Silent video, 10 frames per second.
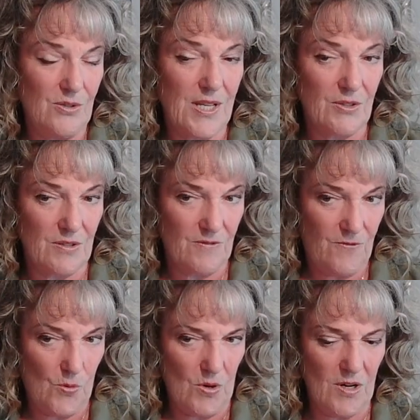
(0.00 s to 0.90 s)

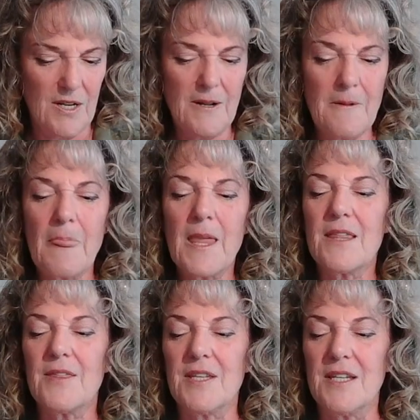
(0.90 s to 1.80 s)
2004,
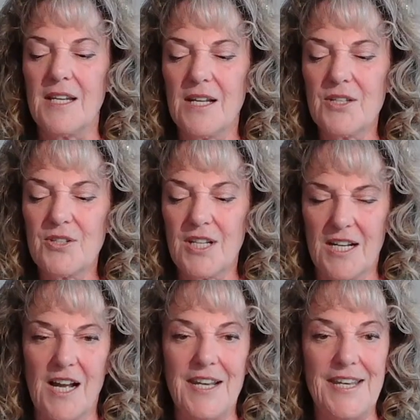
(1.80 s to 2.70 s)
the answer that
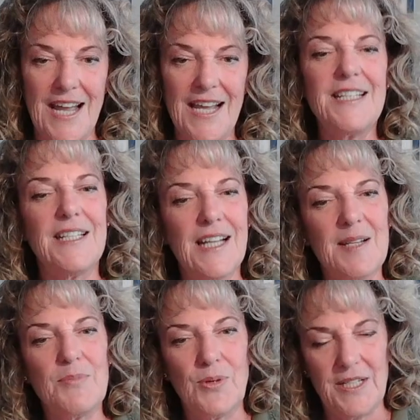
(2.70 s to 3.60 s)
I got
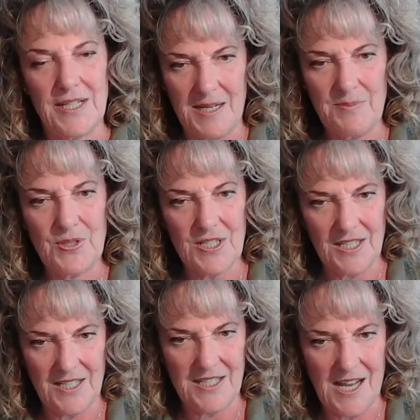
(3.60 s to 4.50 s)

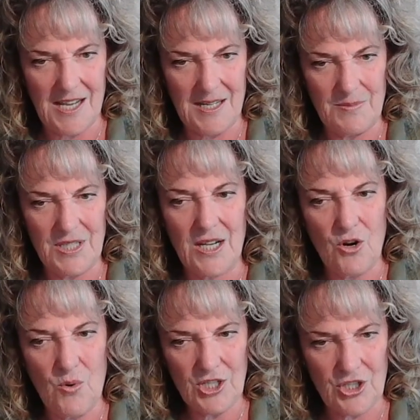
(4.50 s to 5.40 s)
99.9% of the time to that
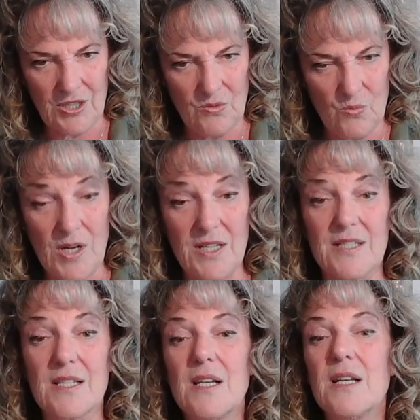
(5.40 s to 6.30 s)
question
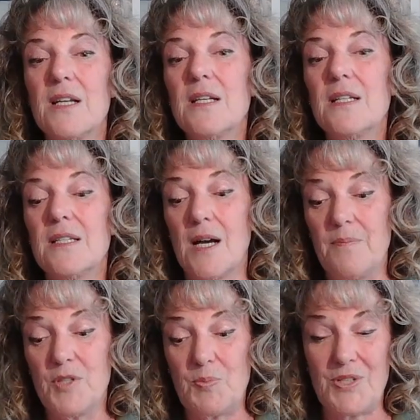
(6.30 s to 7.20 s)
was
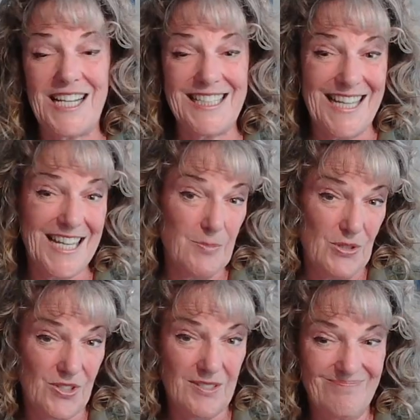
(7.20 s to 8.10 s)
to protect the
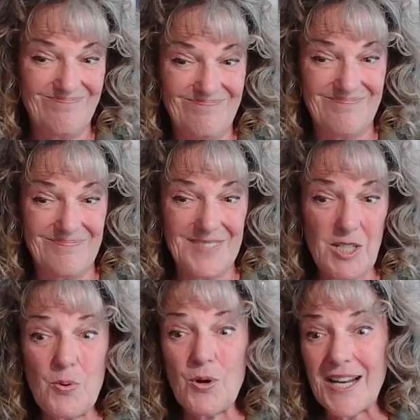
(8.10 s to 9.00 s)
animals.
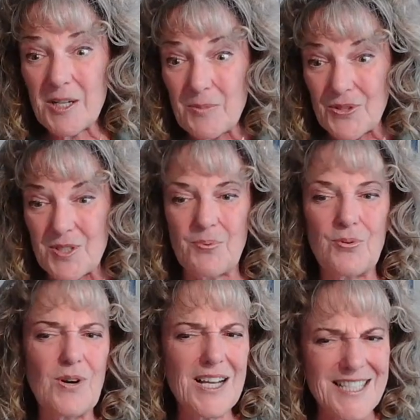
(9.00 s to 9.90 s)
These poor animals, the
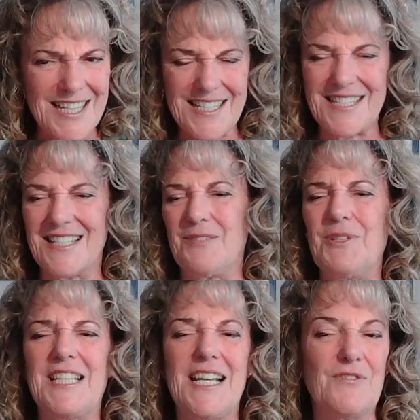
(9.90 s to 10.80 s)
processing,
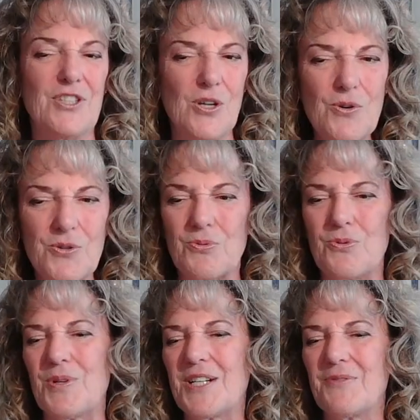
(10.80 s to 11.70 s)
what they have to go
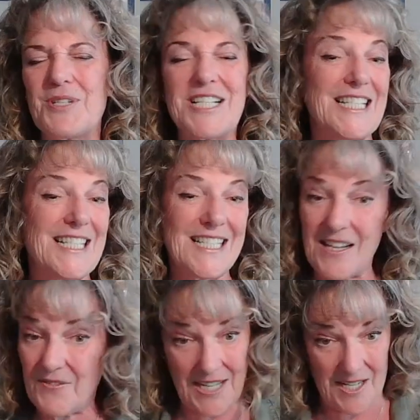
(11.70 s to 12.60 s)
through. We're gonna
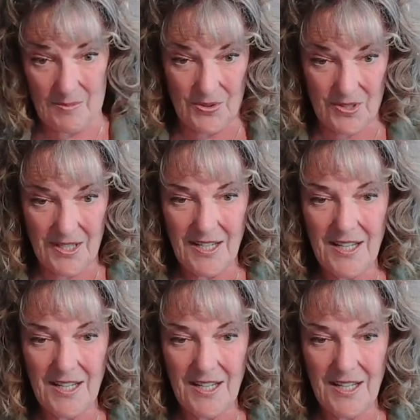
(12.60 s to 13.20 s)
save the animals.